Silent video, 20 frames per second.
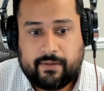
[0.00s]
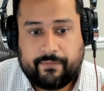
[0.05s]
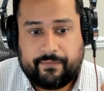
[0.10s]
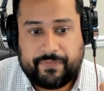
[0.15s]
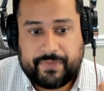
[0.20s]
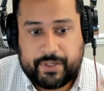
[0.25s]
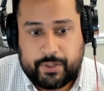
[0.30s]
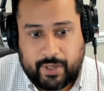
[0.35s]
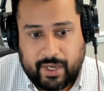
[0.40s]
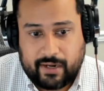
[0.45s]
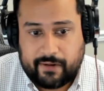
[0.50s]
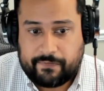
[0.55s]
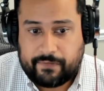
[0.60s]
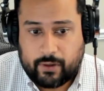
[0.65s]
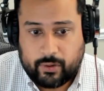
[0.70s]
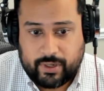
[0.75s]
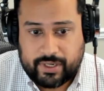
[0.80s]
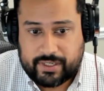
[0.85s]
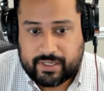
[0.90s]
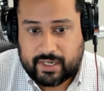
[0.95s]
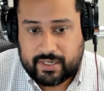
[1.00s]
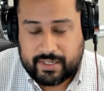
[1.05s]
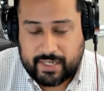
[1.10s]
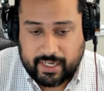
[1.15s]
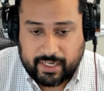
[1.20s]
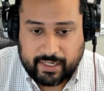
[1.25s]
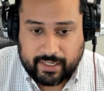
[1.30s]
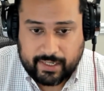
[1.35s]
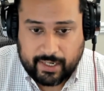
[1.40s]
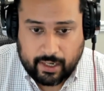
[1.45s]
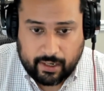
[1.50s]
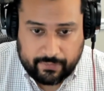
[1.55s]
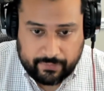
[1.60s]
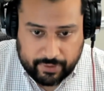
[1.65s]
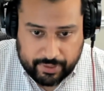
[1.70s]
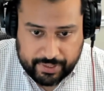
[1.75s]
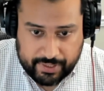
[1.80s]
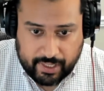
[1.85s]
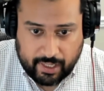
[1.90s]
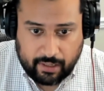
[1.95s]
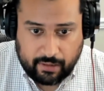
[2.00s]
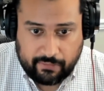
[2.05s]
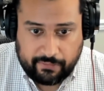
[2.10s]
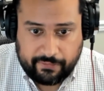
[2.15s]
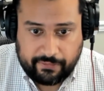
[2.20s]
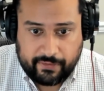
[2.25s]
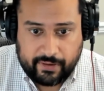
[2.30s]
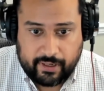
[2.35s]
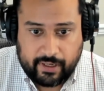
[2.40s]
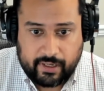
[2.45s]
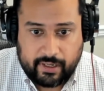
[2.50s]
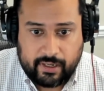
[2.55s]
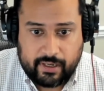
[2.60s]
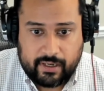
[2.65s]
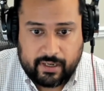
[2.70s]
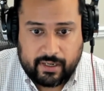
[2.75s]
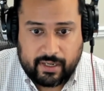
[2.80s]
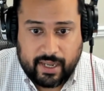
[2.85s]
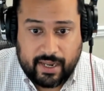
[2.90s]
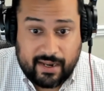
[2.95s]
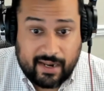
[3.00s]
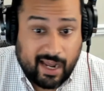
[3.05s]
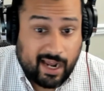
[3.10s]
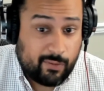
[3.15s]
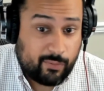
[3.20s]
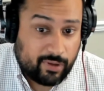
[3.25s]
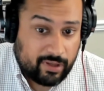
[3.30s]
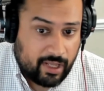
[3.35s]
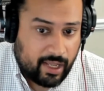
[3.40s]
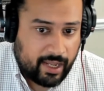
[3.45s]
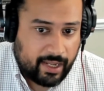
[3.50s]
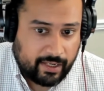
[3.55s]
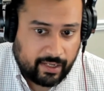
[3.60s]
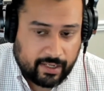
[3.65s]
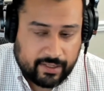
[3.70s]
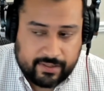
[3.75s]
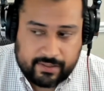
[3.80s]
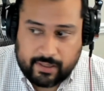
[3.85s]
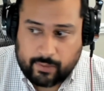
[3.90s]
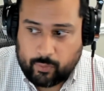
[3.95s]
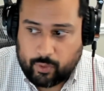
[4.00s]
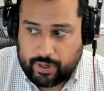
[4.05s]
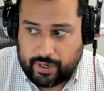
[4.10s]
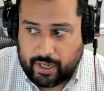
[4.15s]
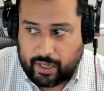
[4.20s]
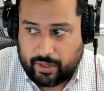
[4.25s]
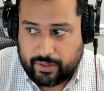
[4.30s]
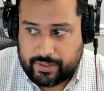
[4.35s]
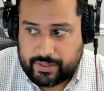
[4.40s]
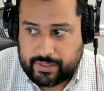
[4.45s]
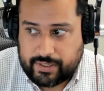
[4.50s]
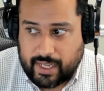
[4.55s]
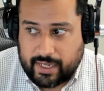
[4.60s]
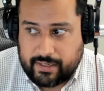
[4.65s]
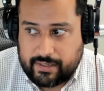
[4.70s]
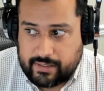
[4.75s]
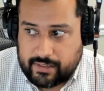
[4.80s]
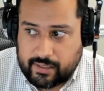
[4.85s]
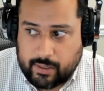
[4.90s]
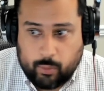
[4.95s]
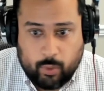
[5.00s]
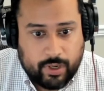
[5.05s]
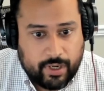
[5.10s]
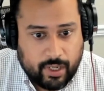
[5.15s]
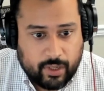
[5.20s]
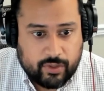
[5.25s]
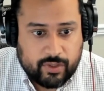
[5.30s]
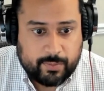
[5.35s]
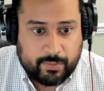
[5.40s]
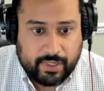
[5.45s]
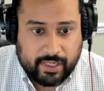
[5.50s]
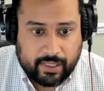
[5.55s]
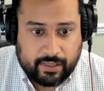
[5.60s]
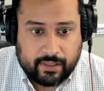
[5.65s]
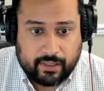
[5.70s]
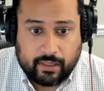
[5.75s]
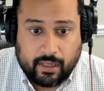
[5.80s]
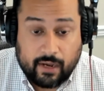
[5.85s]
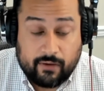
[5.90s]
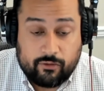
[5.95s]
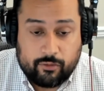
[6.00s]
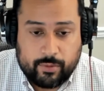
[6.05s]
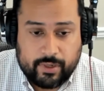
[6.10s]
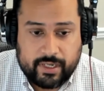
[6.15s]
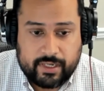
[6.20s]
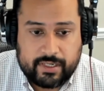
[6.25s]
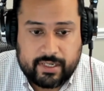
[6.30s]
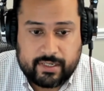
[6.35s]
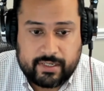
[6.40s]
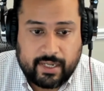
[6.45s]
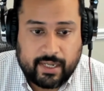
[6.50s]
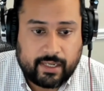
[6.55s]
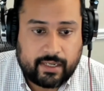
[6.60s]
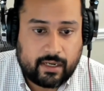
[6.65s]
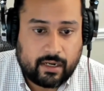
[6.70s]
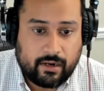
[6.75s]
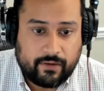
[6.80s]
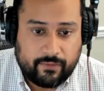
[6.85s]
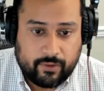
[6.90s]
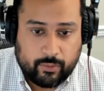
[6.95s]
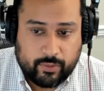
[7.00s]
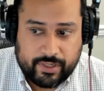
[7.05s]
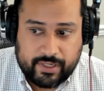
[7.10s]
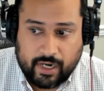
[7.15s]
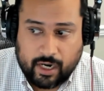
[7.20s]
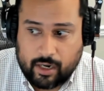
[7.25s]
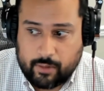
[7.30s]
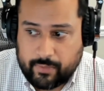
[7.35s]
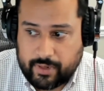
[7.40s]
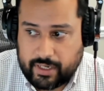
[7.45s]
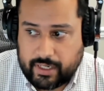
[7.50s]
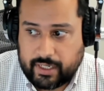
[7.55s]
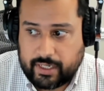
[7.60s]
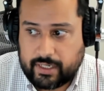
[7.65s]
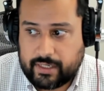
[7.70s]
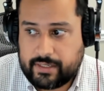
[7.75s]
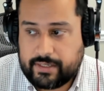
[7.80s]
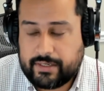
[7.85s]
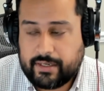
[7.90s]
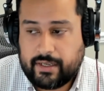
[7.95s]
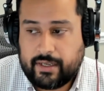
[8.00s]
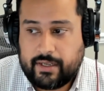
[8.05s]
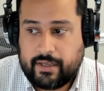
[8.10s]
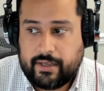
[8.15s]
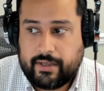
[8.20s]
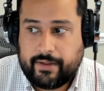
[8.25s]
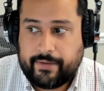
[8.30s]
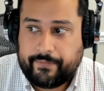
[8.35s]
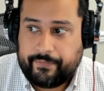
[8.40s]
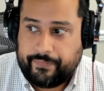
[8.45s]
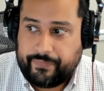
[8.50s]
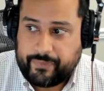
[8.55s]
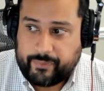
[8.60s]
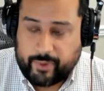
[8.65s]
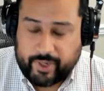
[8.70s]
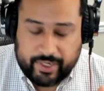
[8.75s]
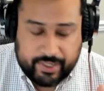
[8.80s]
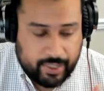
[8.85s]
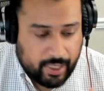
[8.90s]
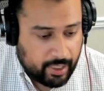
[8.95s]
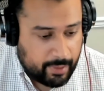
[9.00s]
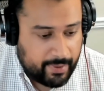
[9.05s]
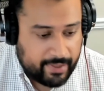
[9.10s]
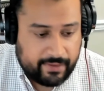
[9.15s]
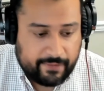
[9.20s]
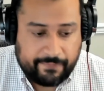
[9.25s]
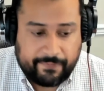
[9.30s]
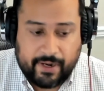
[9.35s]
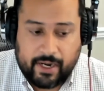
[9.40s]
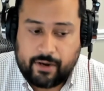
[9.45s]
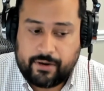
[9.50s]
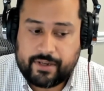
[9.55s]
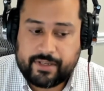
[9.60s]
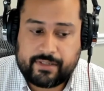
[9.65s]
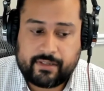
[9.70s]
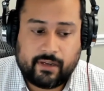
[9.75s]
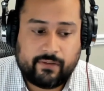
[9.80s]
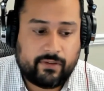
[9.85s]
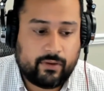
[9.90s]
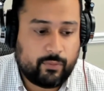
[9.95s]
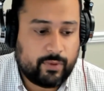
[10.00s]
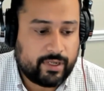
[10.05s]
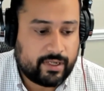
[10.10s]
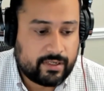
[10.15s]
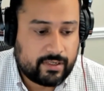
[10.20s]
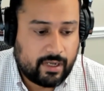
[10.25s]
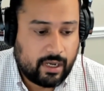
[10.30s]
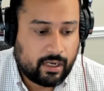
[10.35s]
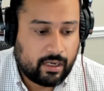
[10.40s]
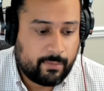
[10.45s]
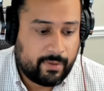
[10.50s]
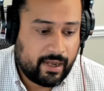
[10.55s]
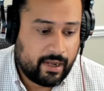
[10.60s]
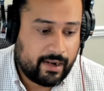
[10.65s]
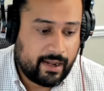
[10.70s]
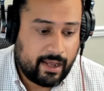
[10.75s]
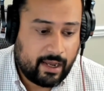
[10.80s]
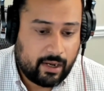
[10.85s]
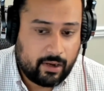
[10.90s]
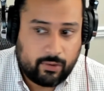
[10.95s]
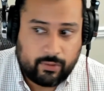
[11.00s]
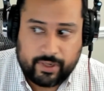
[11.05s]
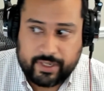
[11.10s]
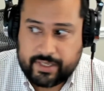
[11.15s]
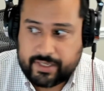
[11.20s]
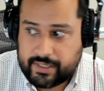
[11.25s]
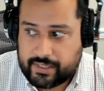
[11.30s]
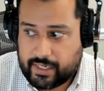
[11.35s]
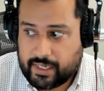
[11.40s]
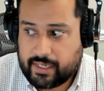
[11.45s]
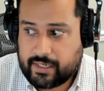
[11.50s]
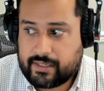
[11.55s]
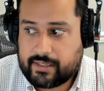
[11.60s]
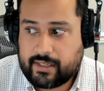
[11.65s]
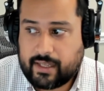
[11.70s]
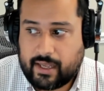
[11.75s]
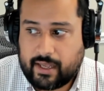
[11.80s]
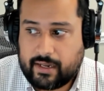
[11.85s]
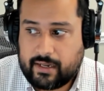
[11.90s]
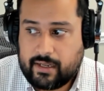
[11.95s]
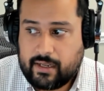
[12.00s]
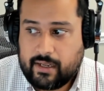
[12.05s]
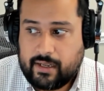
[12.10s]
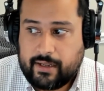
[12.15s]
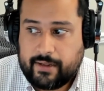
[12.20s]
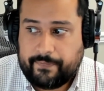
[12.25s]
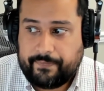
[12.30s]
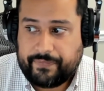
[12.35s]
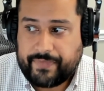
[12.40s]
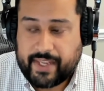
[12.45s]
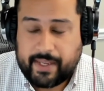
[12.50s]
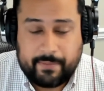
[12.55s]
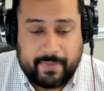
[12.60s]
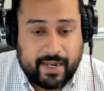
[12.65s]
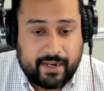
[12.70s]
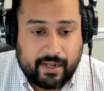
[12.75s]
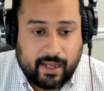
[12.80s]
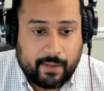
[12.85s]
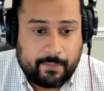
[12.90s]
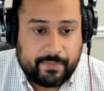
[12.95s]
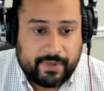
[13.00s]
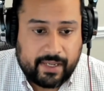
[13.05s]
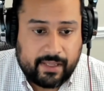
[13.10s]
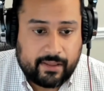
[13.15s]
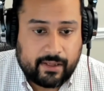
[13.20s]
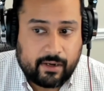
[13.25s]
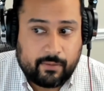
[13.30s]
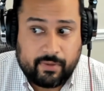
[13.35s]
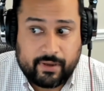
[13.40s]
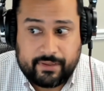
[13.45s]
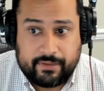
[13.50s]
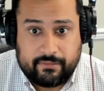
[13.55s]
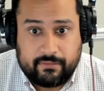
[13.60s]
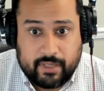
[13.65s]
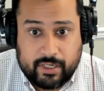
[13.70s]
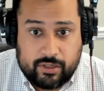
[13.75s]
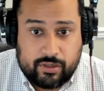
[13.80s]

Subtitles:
you got to focus on taking care of yourself and not relying on someone else, that someone else being the government, to take care of your retirement needs. We can talk about the fairness of it. We can talk about how it stinks that it may not be there, but